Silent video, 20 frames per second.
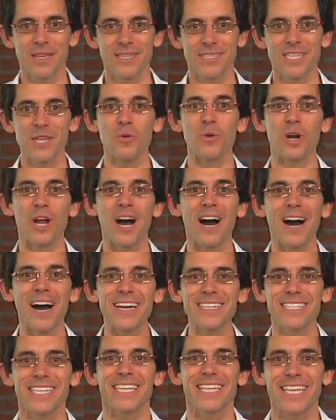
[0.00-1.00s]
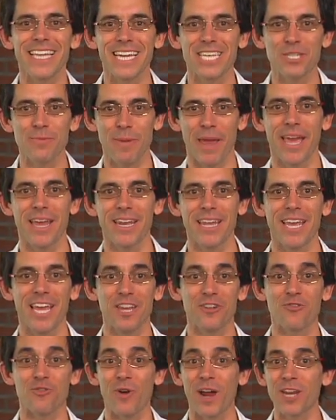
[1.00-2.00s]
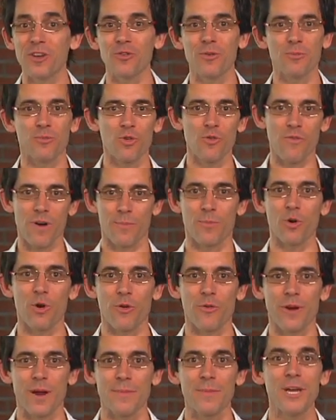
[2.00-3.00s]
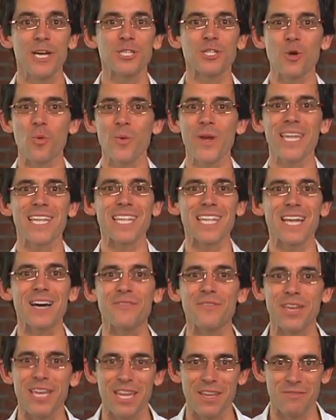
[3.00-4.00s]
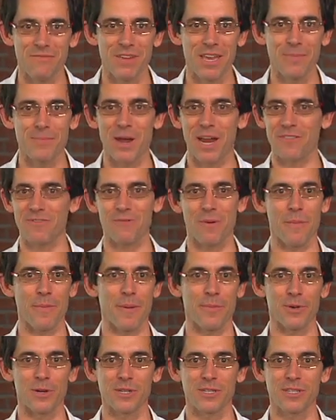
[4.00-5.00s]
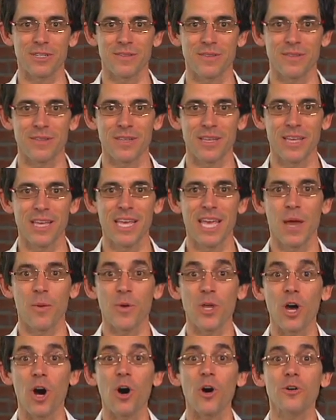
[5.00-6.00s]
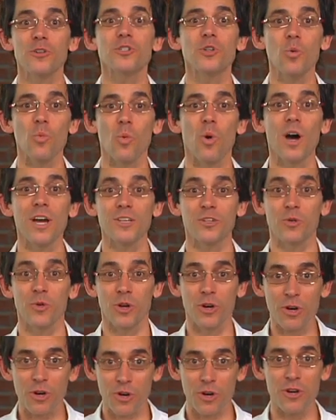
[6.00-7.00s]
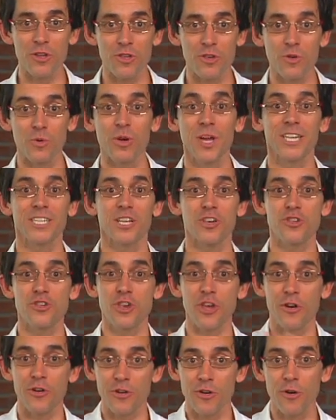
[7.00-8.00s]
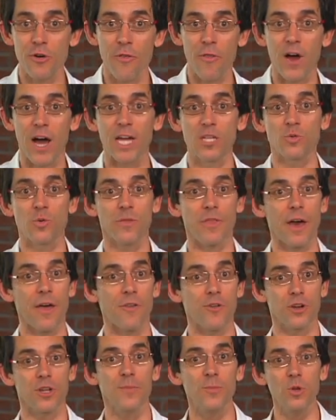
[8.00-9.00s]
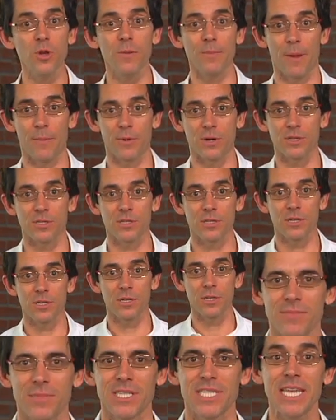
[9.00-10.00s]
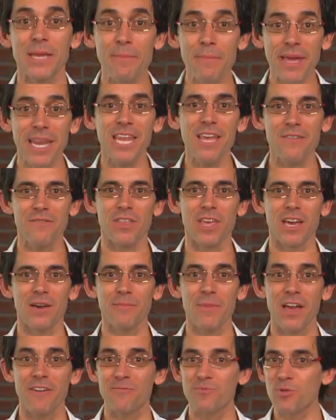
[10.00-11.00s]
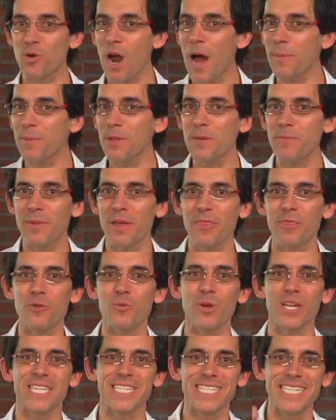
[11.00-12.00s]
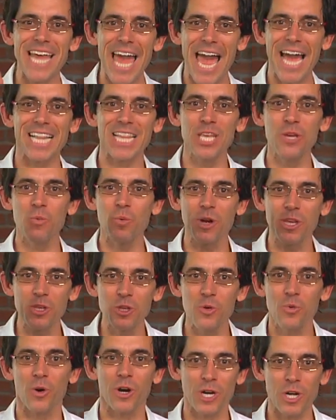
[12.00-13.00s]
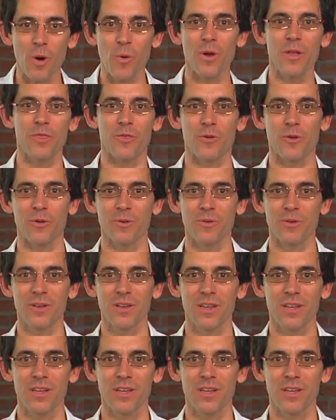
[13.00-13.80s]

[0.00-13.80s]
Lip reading: See, we're constantly expanding and trying to improve our program, so we love getting feedback from our members. And we also want to encourage you to share your thoughts with other community members. See, many of them have probably been through exactly what you are going through.